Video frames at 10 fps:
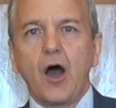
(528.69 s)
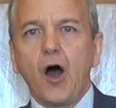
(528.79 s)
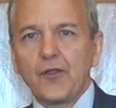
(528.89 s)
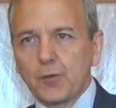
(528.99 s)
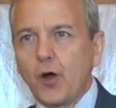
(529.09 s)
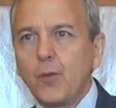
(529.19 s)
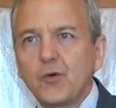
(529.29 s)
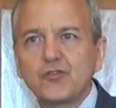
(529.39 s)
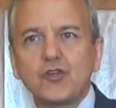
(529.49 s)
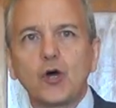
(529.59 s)
there were
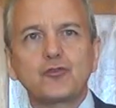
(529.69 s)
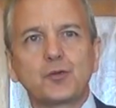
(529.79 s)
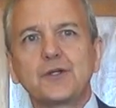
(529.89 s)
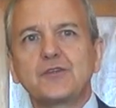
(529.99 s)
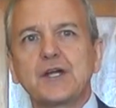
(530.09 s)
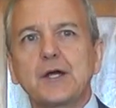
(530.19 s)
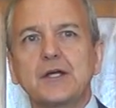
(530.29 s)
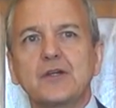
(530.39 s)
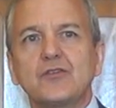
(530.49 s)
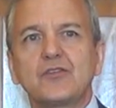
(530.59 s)
almost no
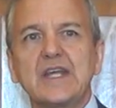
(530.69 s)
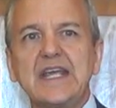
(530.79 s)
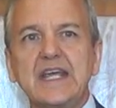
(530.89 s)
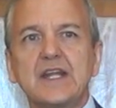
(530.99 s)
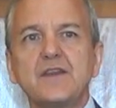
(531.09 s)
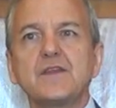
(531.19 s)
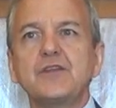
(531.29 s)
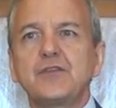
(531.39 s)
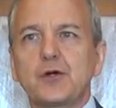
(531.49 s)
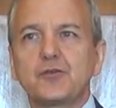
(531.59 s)
Trinitarians in the
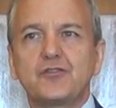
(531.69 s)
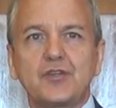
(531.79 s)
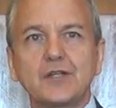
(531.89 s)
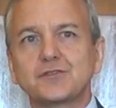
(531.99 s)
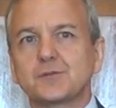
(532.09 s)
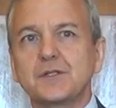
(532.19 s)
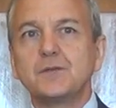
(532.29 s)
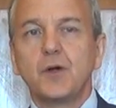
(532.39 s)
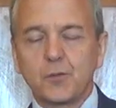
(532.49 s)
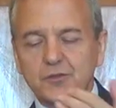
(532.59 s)
third century,
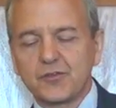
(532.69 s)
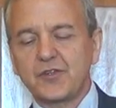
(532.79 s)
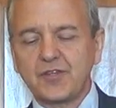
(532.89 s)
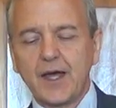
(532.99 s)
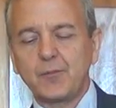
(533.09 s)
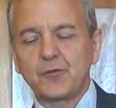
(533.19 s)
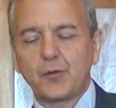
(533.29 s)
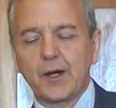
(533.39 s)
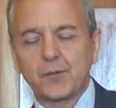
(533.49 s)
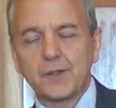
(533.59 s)
which is the time of
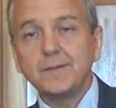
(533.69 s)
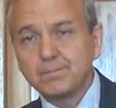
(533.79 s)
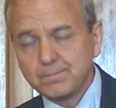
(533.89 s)
Gregory.